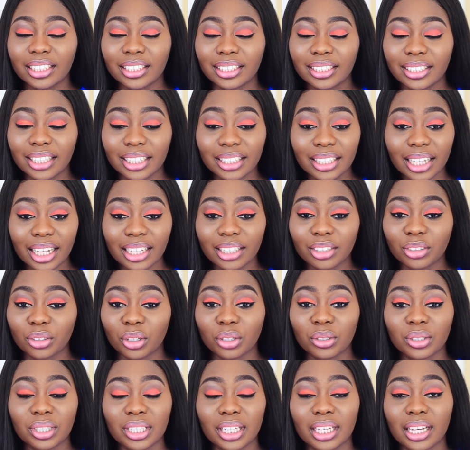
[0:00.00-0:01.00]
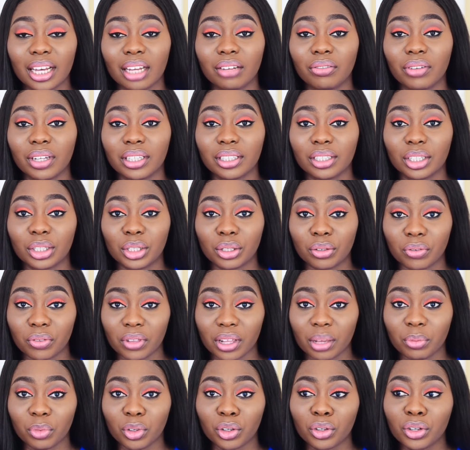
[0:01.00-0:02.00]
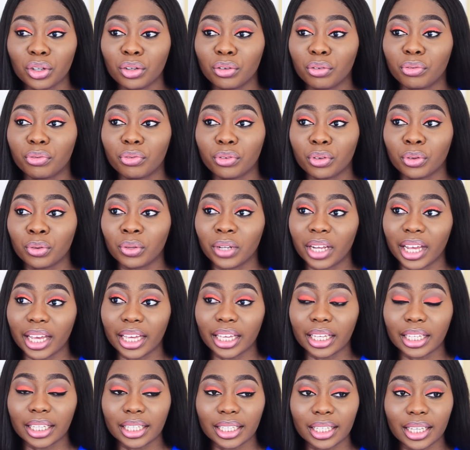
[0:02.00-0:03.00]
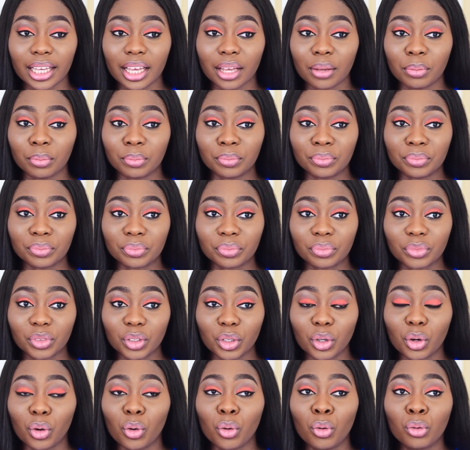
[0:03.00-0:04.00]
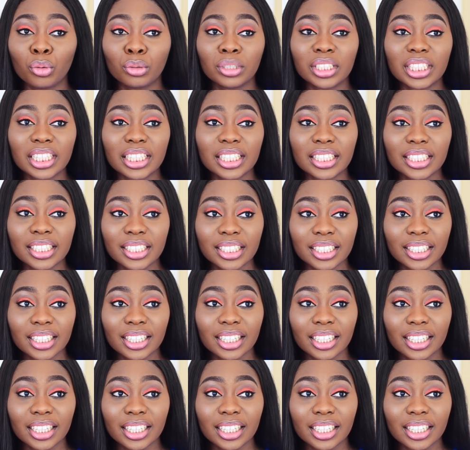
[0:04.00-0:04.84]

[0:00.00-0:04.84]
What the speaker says: Satan is going to take advantage of them. You're going to feel like you're holding